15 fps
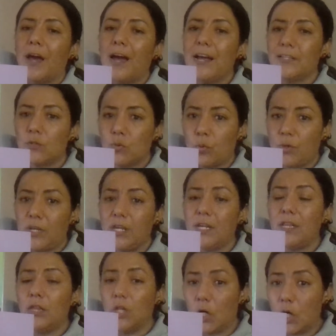as
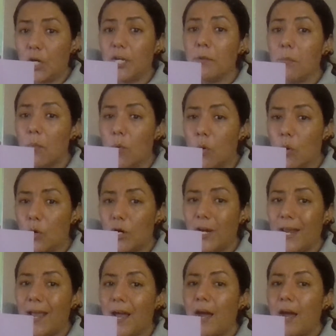we learn more